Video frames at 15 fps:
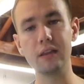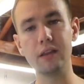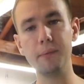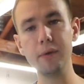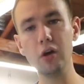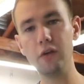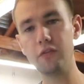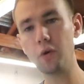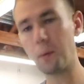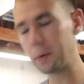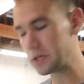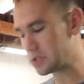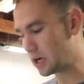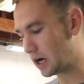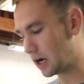Let me know if you want
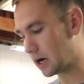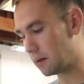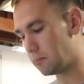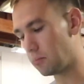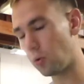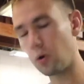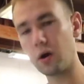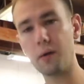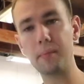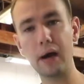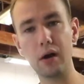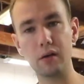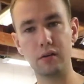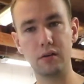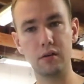me to talk more
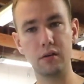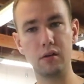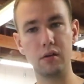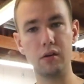about